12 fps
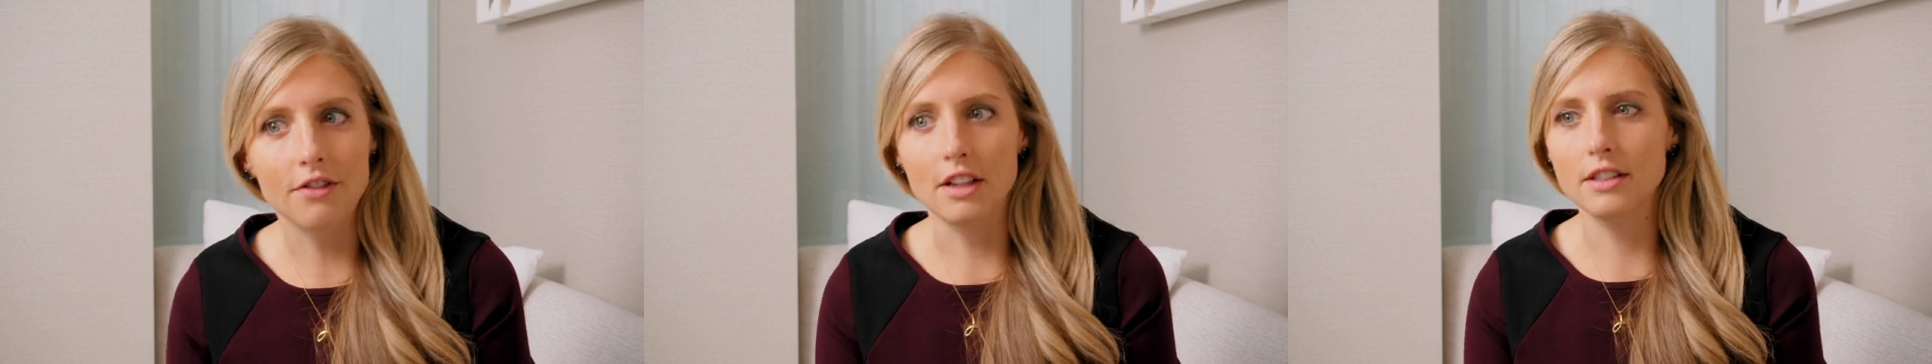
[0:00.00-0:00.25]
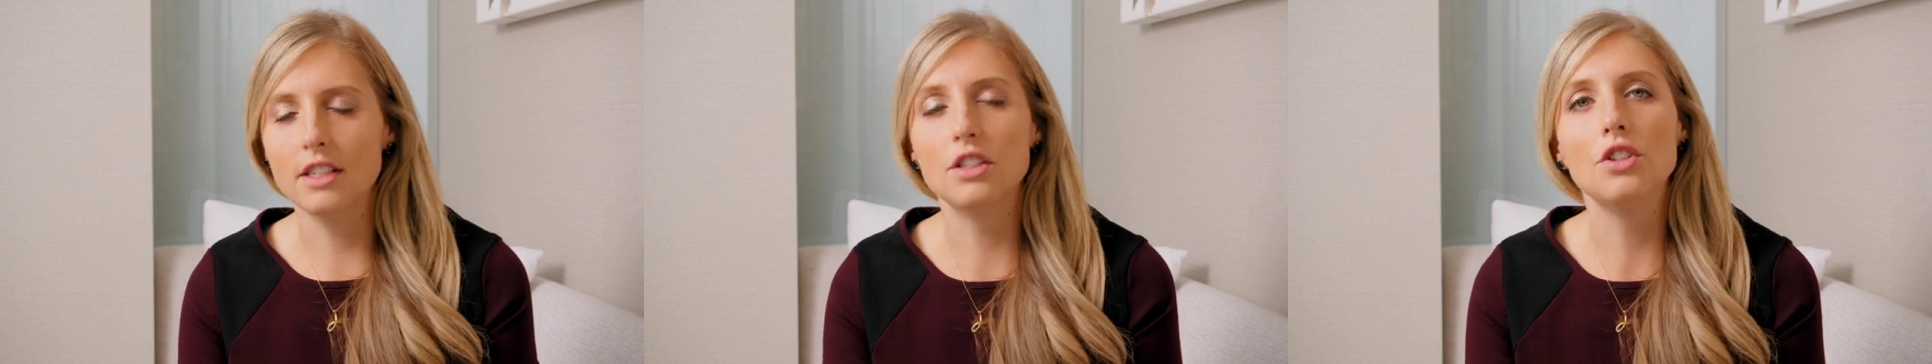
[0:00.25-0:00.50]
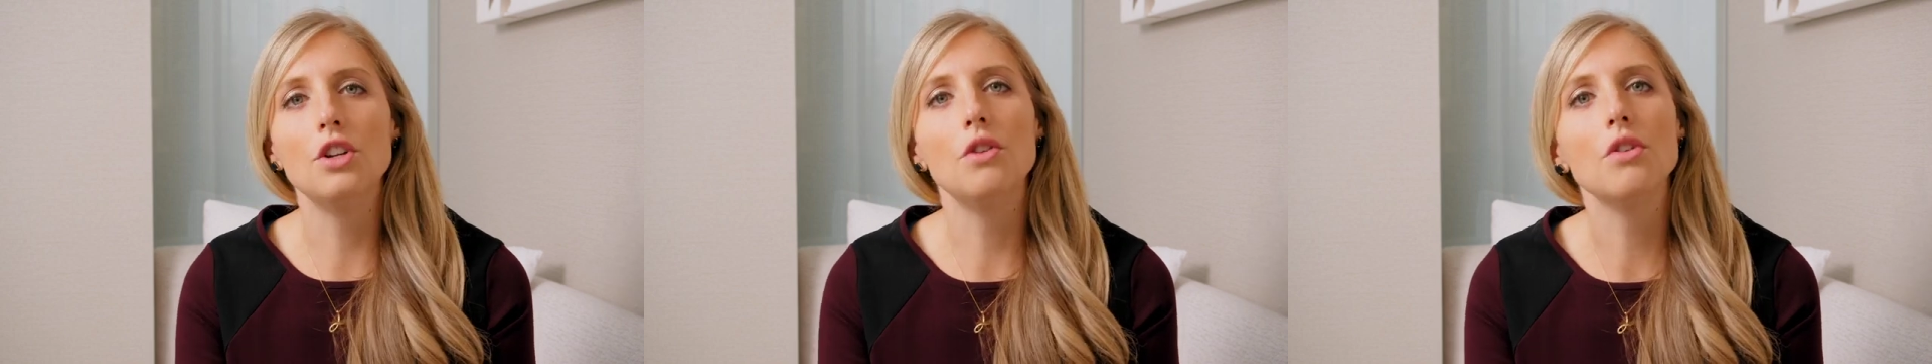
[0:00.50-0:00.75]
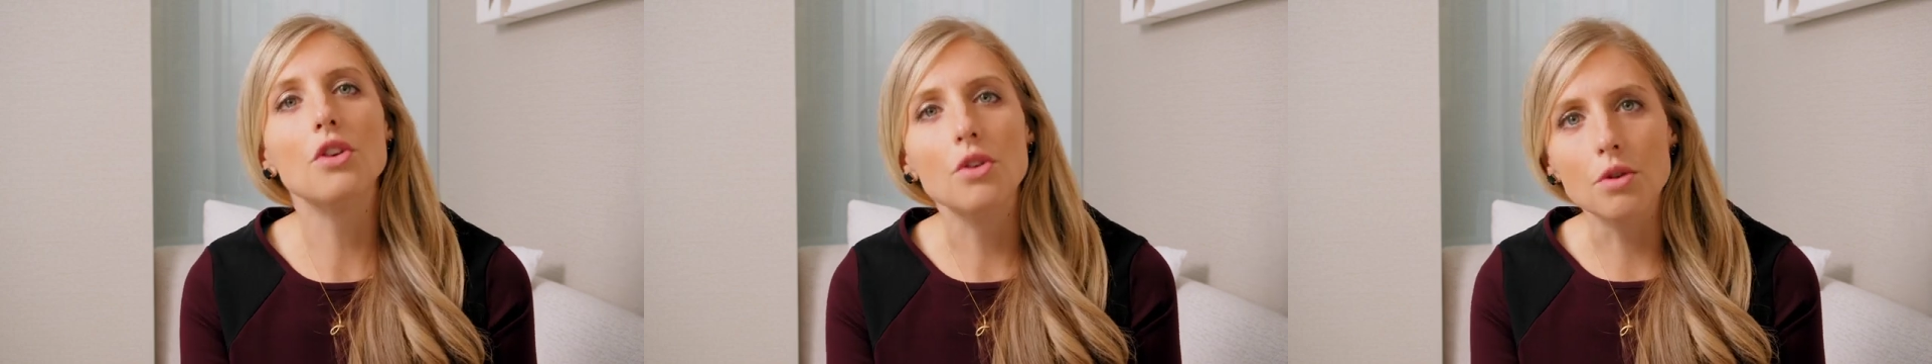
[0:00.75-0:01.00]
Let's get to know
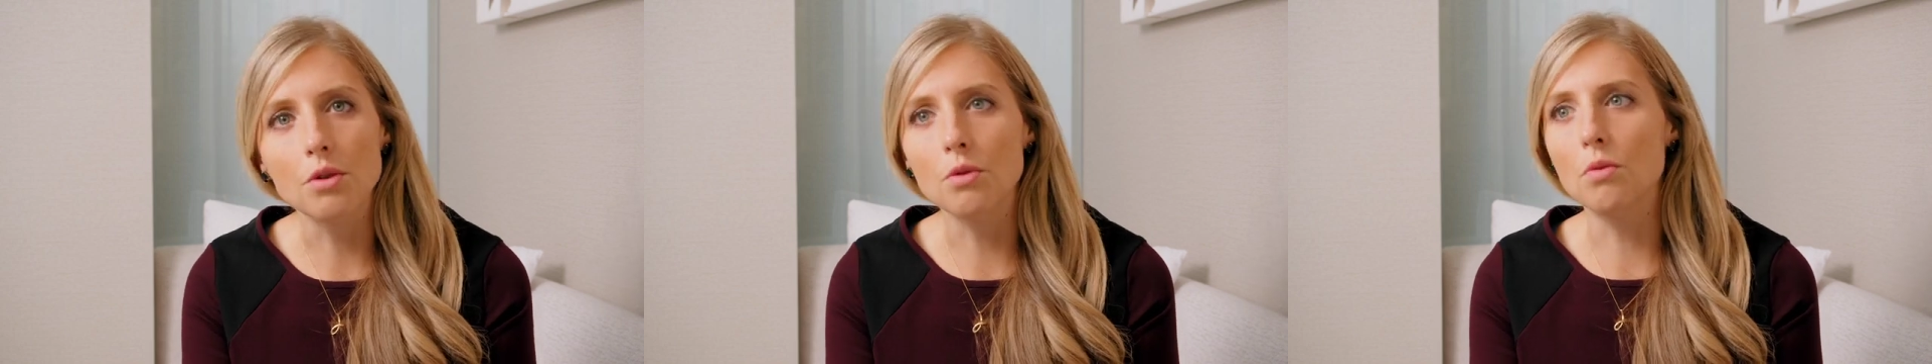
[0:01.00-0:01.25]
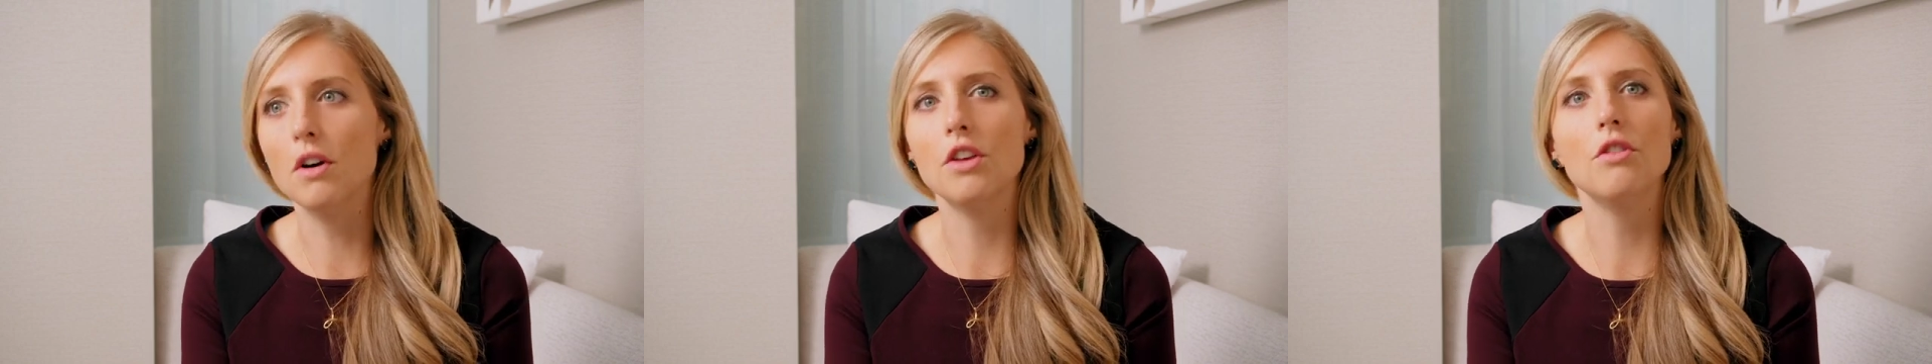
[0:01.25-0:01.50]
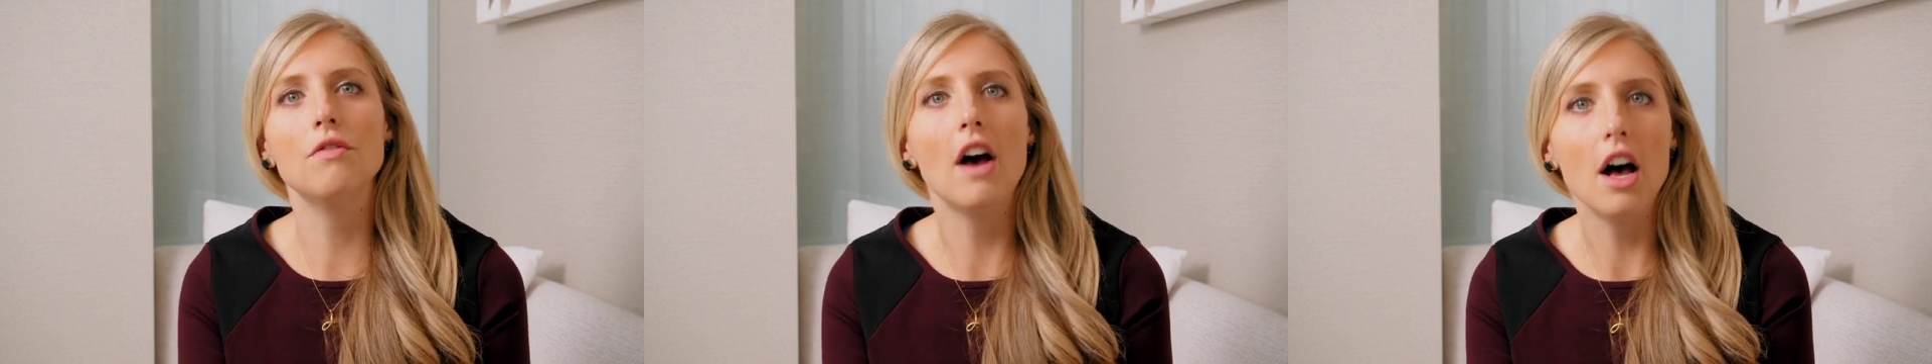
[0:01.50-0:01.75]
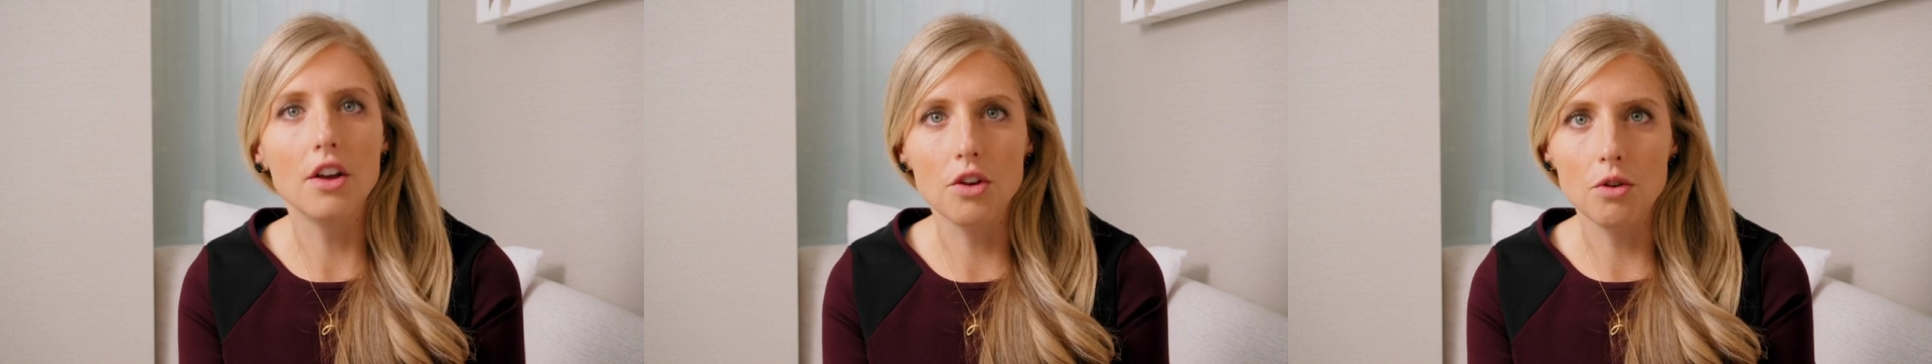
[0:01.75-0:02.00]
you, what you
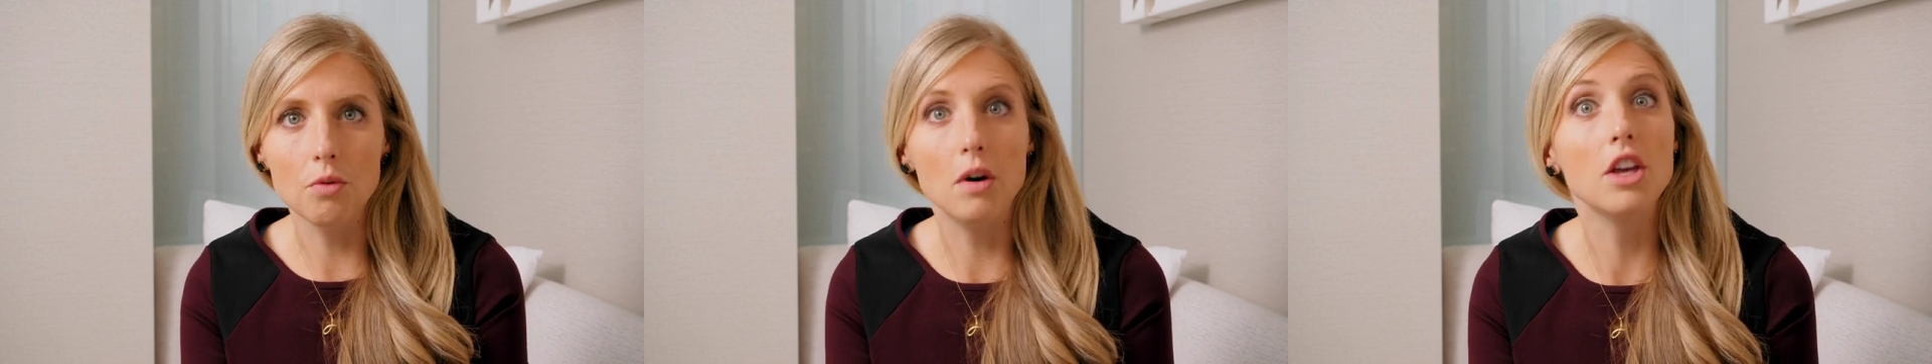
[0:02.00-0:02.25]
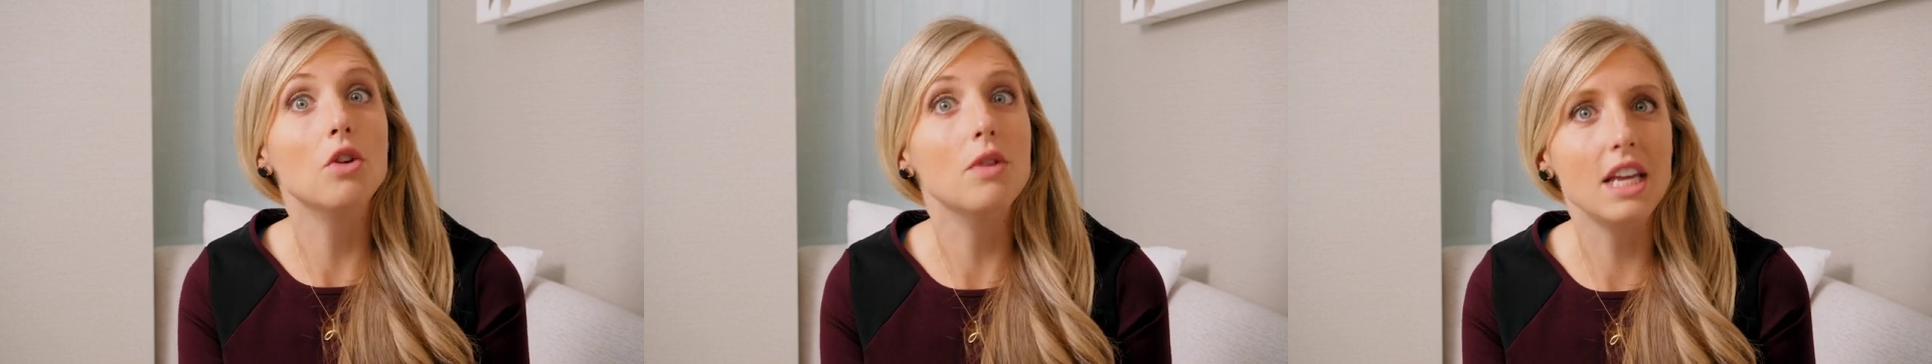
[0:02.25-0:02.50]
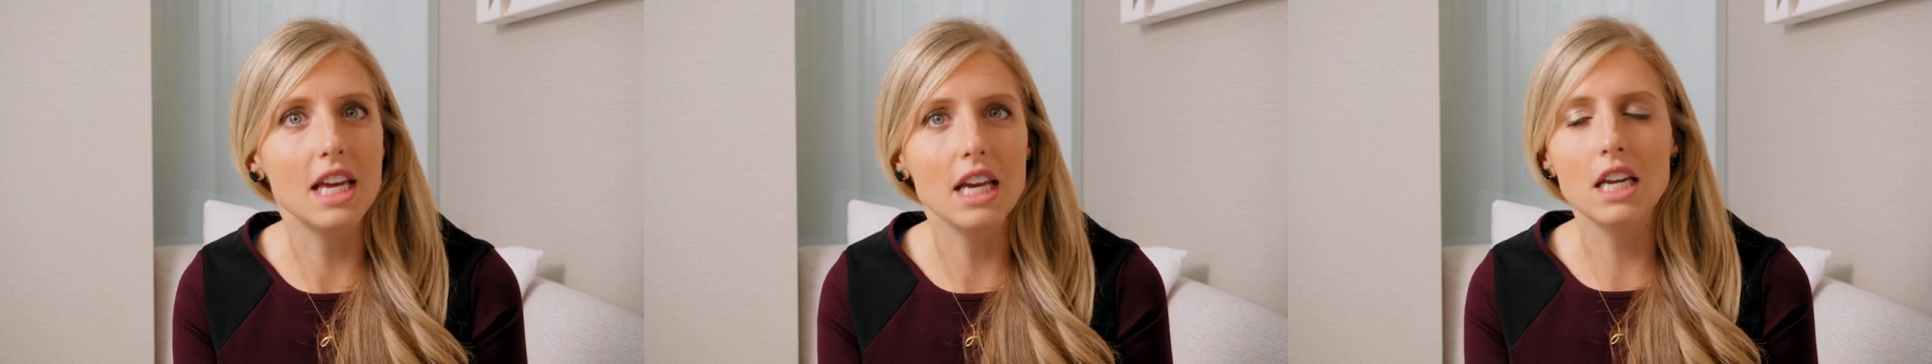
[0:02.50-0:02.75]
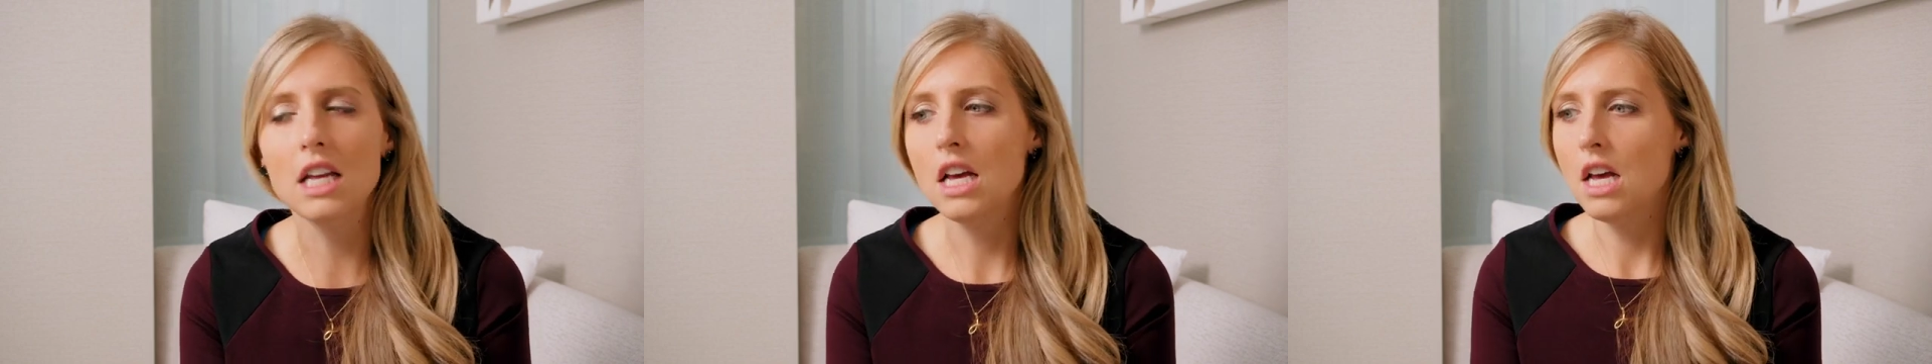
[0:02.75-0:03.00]
value, what you
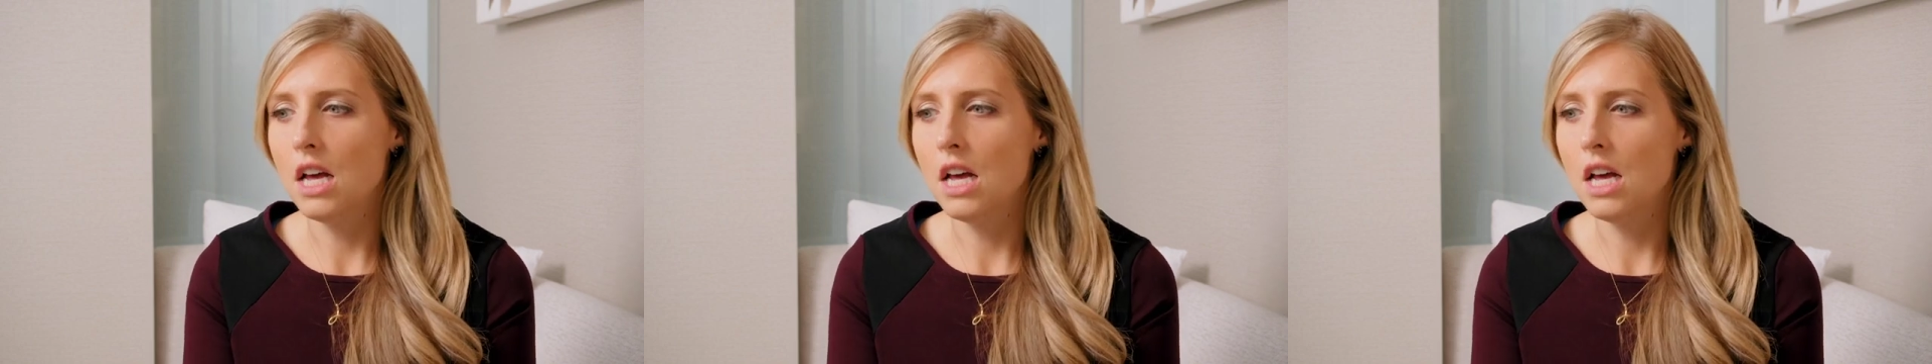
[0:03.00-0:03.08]
need,